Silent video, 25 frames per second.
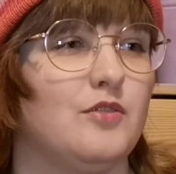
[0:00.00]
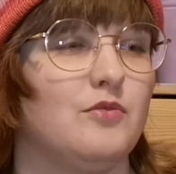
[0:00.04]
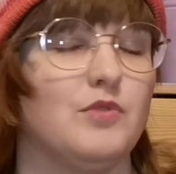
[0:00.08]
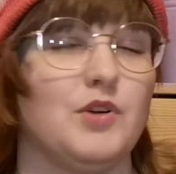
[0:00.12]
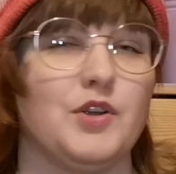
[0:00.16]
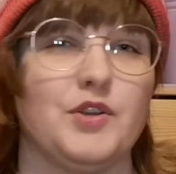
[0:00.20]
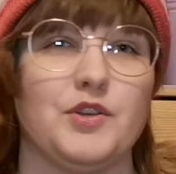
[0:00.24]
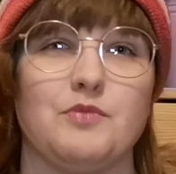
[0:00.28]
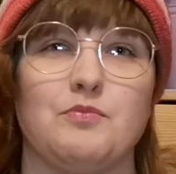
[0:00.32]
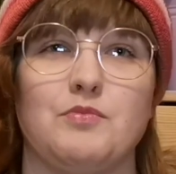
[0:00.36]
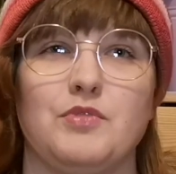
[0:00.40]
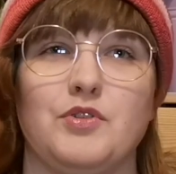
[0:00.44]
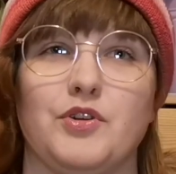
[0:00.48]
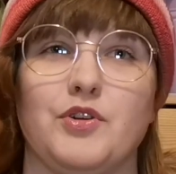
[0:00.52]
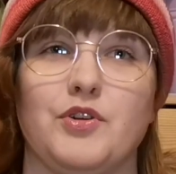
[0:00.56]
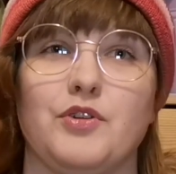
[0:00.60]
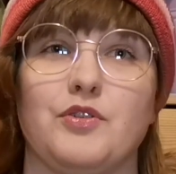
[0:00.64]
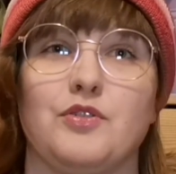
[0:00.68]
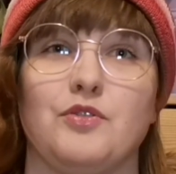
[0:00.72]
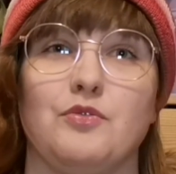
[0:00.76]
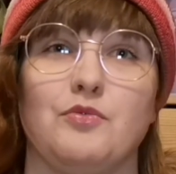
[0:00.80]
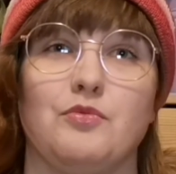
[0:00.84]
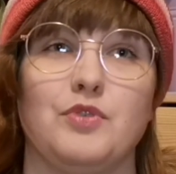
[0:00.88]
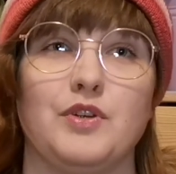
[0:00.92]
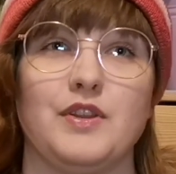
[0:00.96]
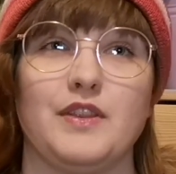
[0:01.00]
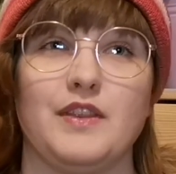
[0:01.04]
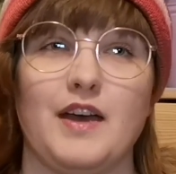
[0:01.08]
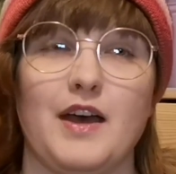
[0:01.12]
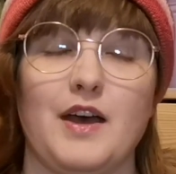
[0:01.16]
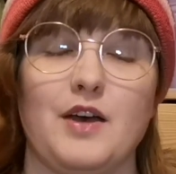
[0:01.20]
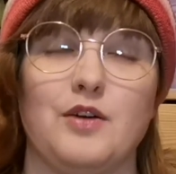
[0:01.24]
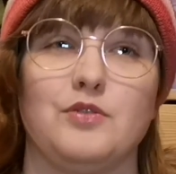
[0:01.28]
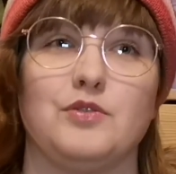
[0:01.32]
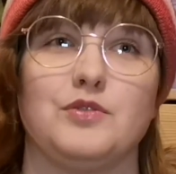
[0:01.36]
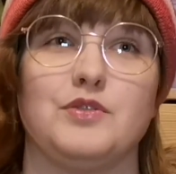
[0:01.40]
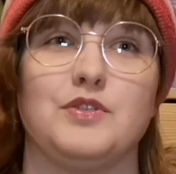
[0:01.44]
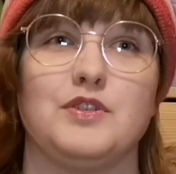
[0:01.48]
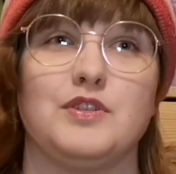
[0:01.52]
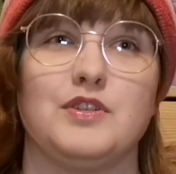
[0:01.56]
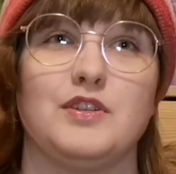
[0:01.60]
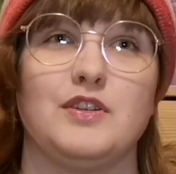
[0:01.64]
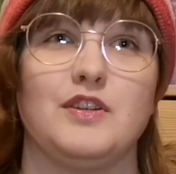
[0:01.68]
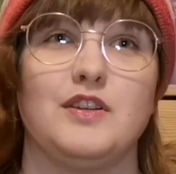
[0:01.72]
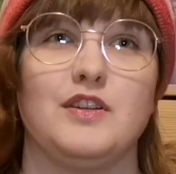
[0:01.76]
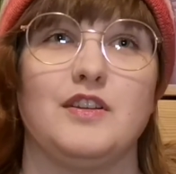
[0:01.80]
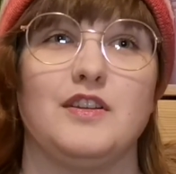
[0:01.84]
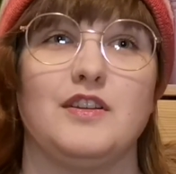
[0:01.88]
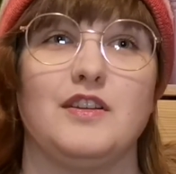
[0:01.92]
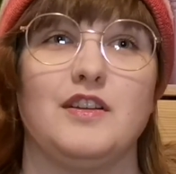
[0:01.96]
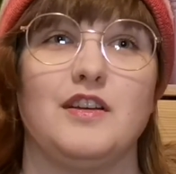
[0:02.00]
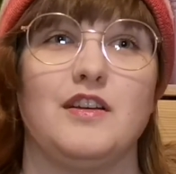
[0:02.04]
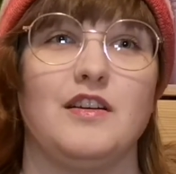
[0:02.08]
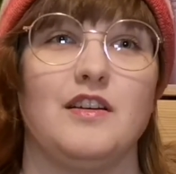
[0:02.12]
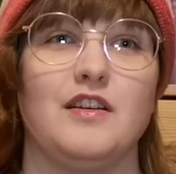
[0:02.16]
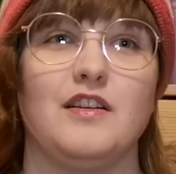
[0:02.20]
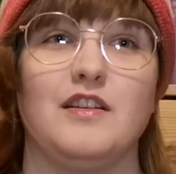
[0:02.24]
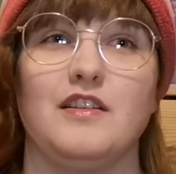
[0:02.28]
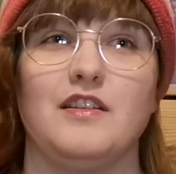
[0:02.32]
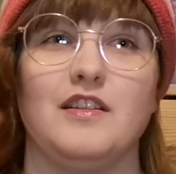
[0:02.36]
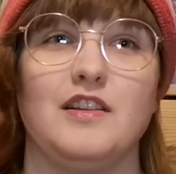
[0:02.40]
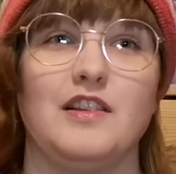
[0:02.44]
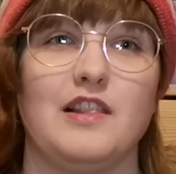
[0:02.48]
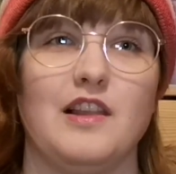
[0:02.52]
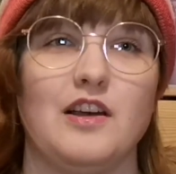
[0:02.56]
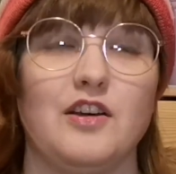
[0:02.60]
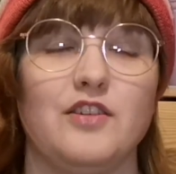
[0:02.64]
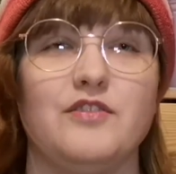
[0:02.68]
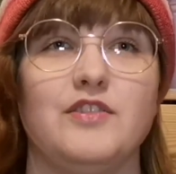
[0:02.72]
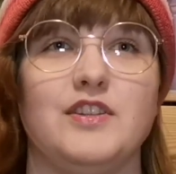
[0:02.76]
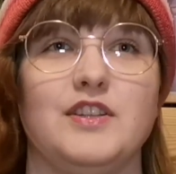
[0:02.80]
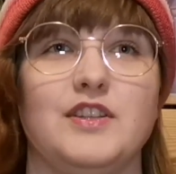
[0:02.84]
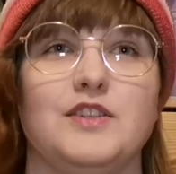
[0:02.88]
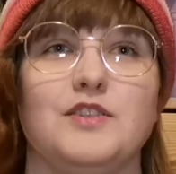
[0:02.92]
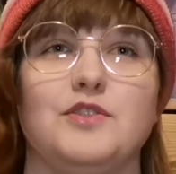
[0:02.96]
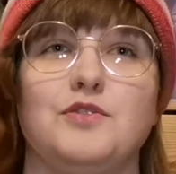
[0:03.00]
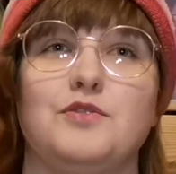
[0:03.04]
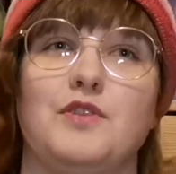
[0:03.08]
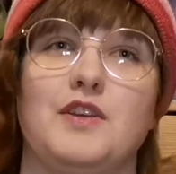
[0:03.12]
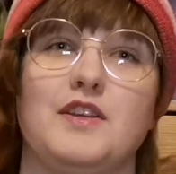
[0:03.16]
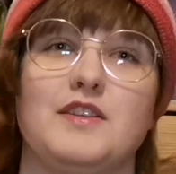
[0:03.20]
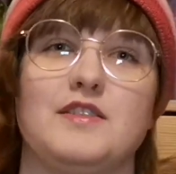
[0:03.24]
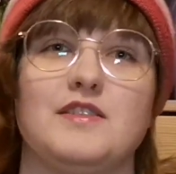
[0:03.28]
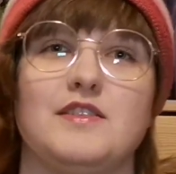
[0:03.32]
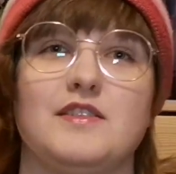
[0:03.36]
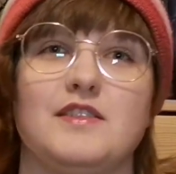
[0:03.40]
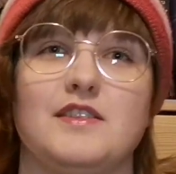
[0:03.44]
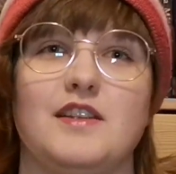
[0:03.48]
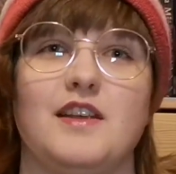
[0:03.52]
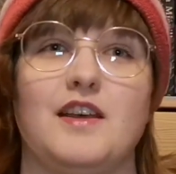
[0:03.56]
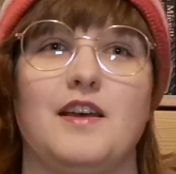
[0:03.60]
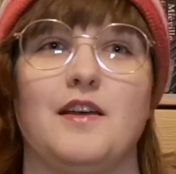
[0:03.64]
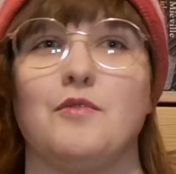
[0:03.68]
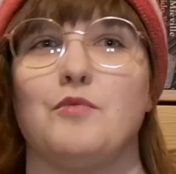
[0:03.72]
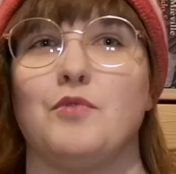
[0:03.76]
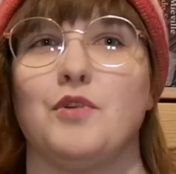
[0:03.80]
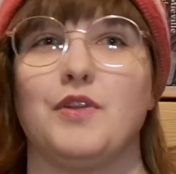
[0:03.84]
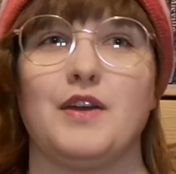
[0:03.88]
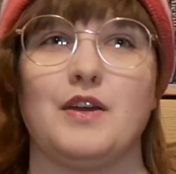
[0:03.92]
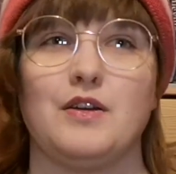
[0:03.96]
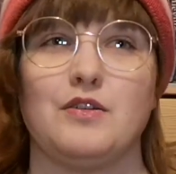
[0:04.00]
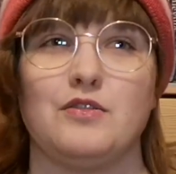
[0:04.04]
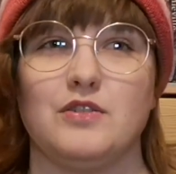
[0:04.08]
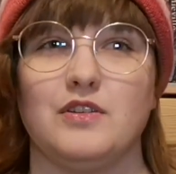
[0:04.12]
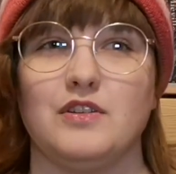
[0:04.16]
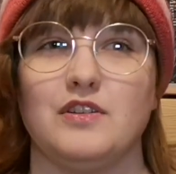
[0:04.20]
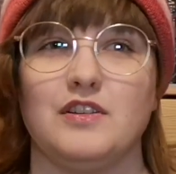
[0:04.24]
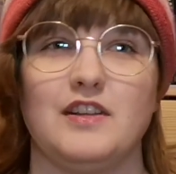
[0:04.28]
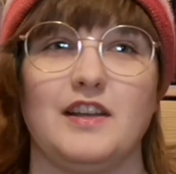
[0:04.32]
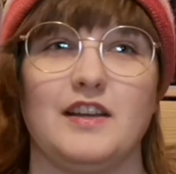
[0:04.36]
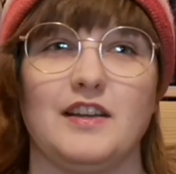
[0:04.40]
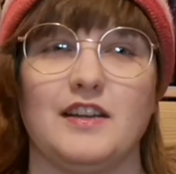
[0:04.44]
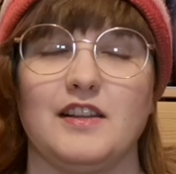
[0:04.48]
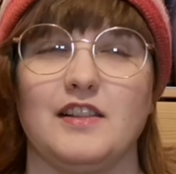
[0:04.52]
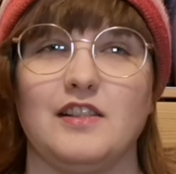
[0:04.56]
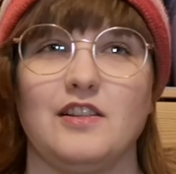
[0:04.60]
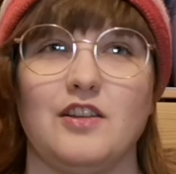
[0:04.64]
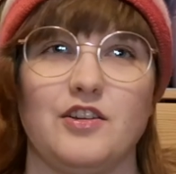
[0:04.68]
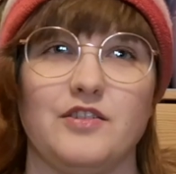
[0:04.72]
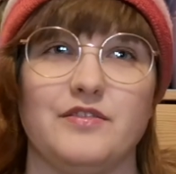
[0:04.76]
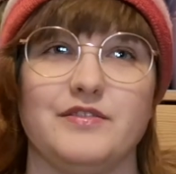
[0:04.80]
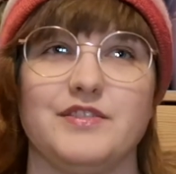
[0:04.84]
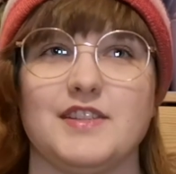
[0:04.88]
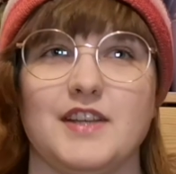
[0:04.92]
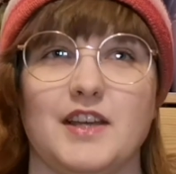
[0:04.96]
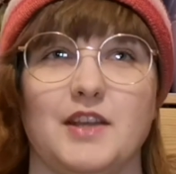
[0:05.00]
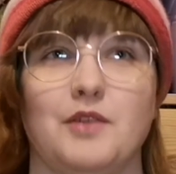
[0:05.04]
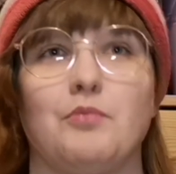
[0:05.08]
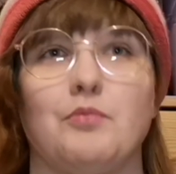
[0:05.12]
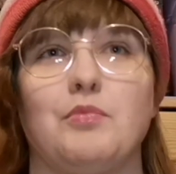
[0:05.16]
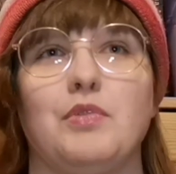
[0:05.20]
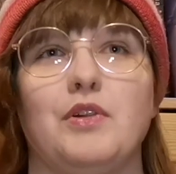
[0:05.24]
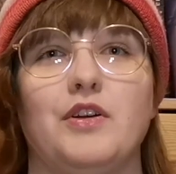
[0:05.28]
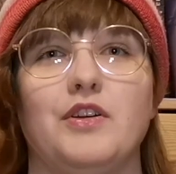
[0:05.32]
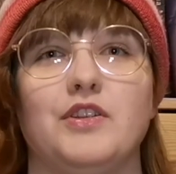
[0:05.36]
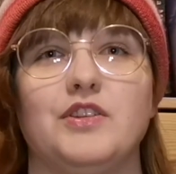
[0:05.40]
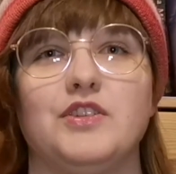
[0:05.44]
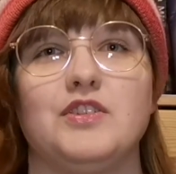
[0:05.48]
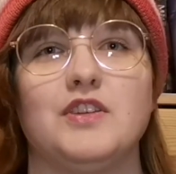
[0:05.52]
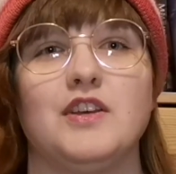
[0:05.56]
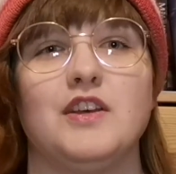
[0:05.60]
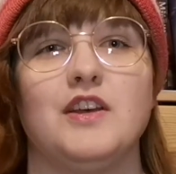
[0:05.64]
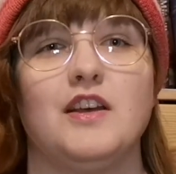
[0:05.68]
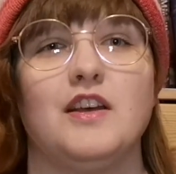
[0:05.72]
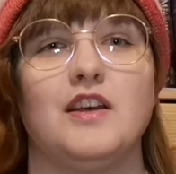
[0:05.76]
want a book without love interest and without a love side plot,